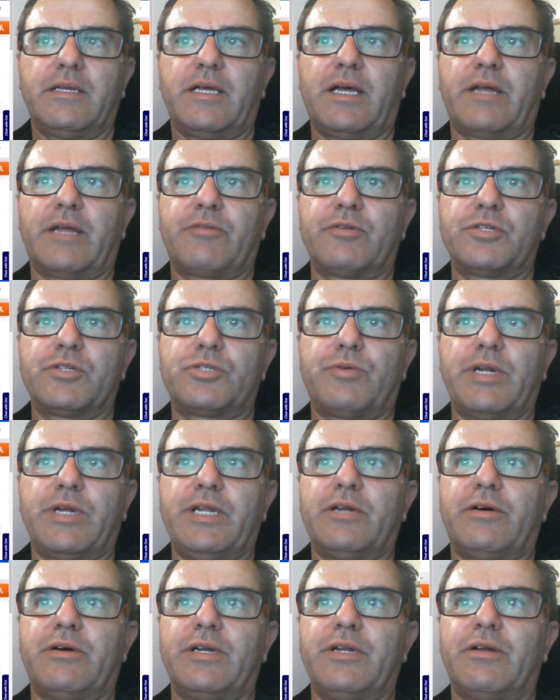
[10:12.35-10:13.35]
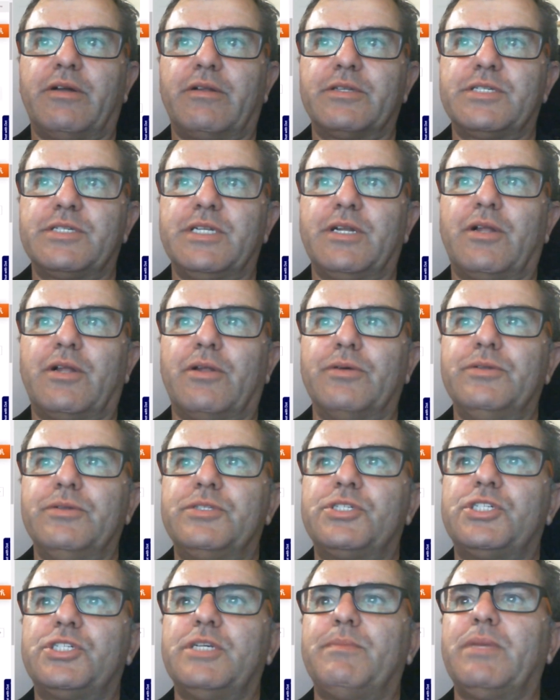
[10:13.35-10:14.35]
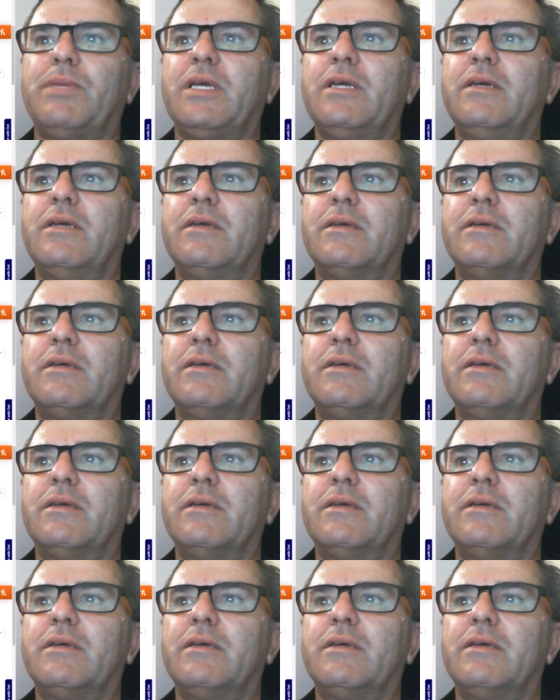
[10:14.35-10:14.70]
$129 includes shipping,